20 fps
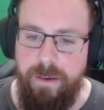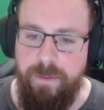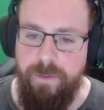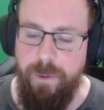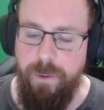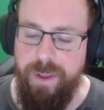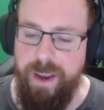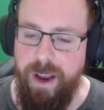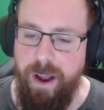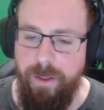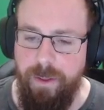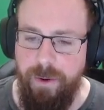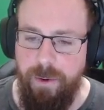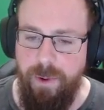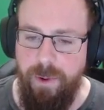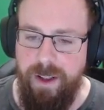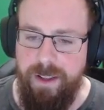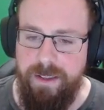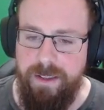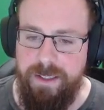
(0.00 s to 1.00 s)
For the other
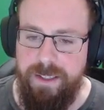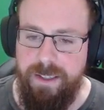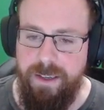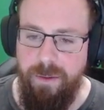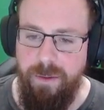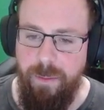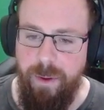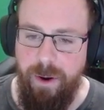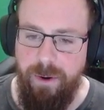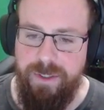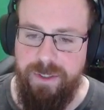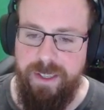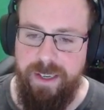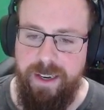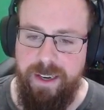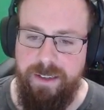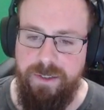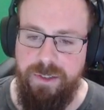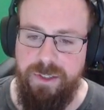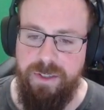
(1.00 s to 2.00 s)
ones, you mostly
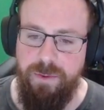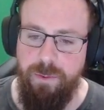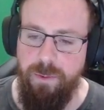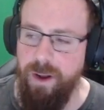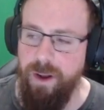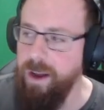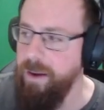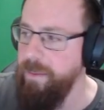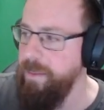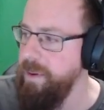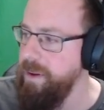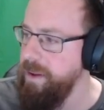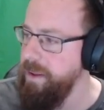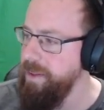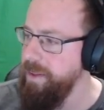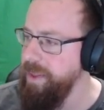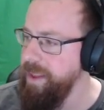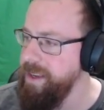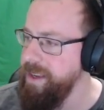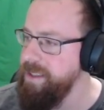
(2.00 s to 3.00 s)
can just rub
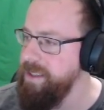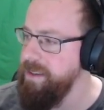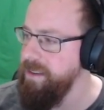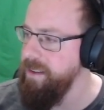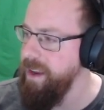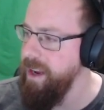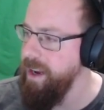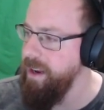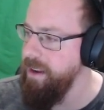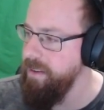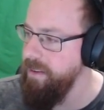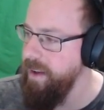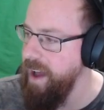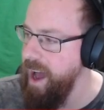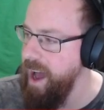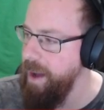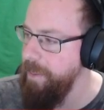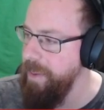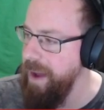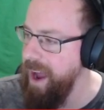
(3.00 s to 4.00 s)
this like
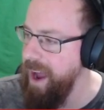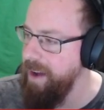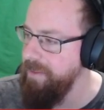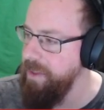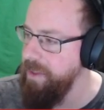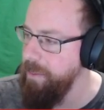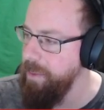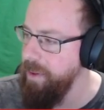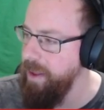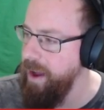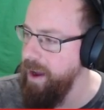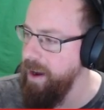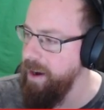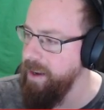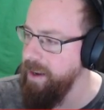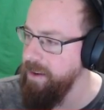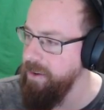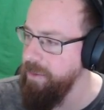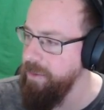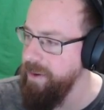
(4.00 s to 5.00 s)
top half the
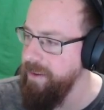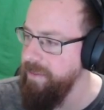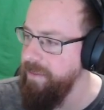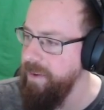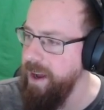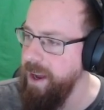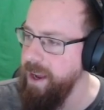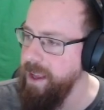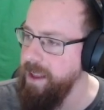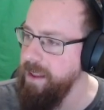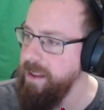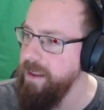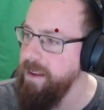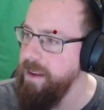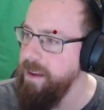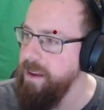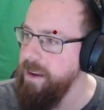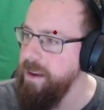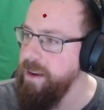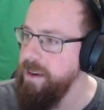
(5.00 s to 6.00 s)
block and you'll be fine.
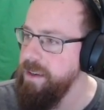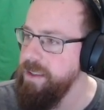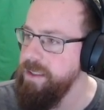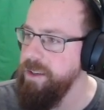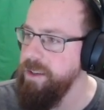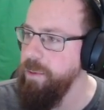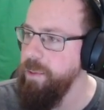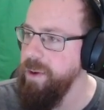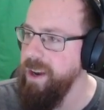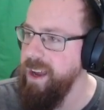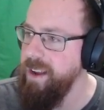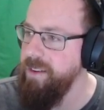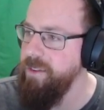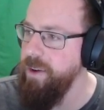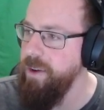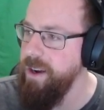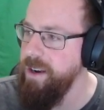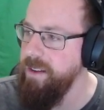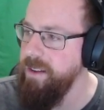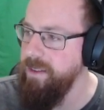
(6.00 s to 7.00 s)
So what I
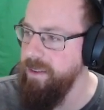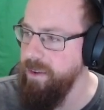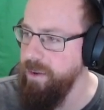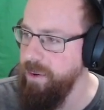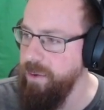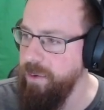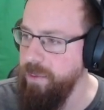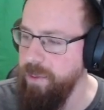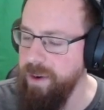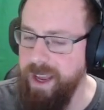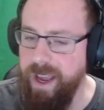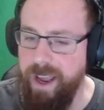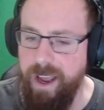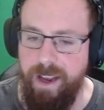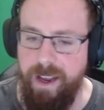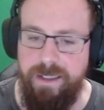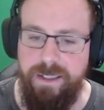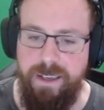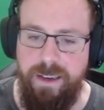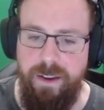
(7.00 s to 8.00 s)
try to do when I
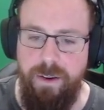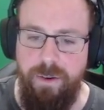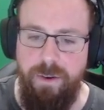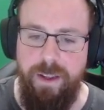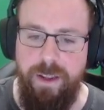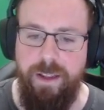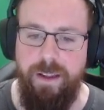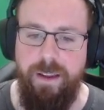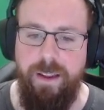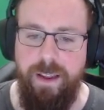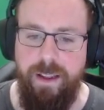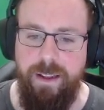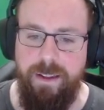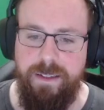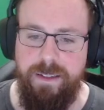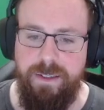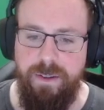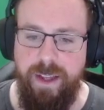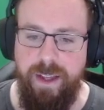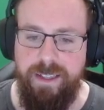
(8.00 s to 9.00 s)
execute it,
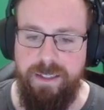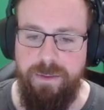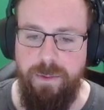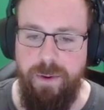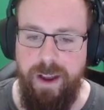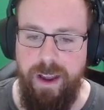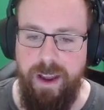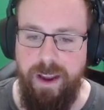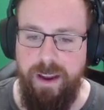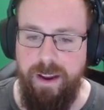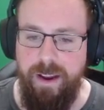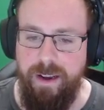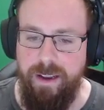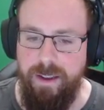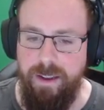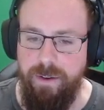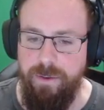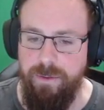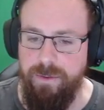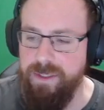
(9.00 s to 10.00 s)
and so that's why I kind
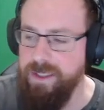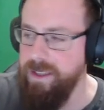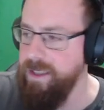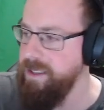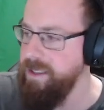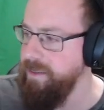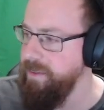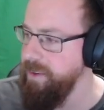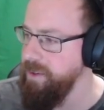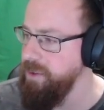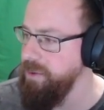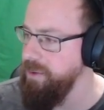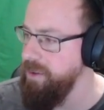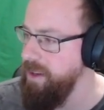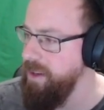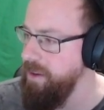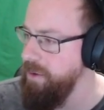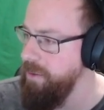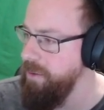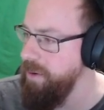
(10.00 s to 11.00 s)
of use this visual
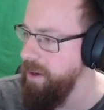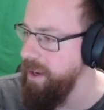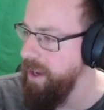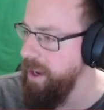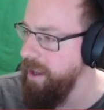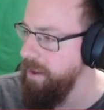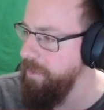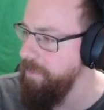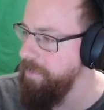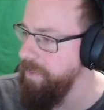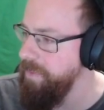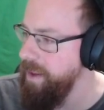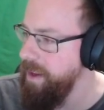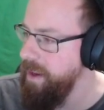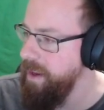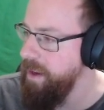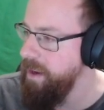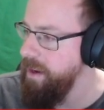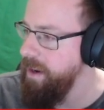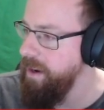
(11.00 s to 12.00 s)
cue again,
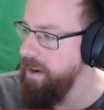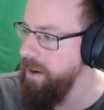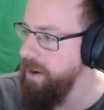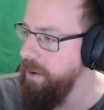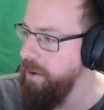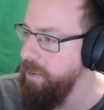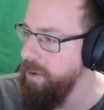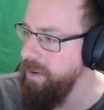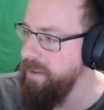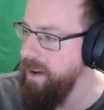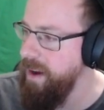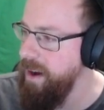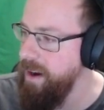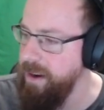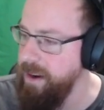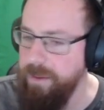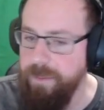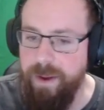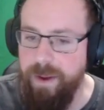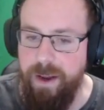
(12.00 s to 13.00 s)
you know, we're
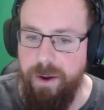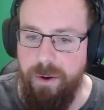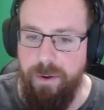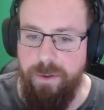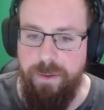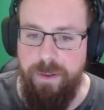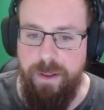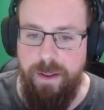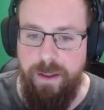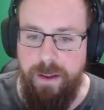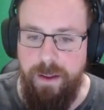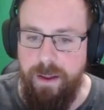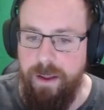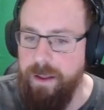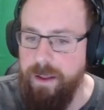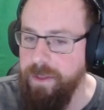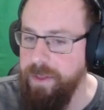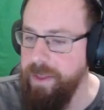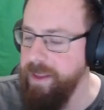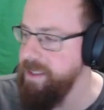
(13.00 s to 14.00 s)
talking about
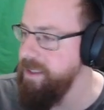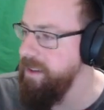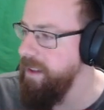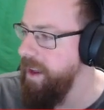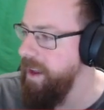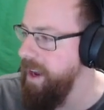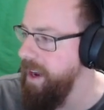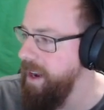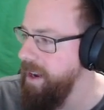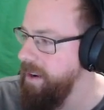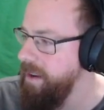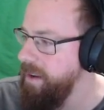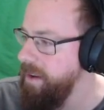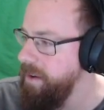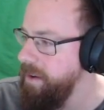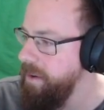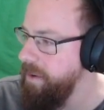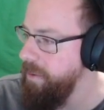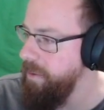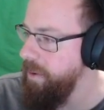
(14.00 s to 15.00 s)
this line
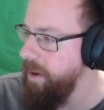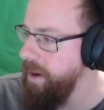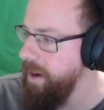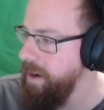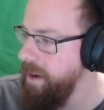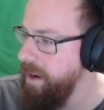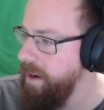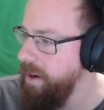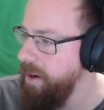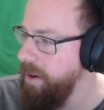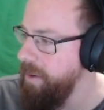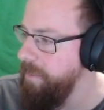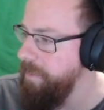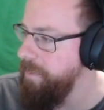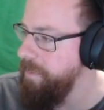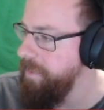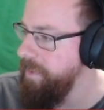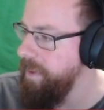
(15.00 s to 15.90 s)
right here.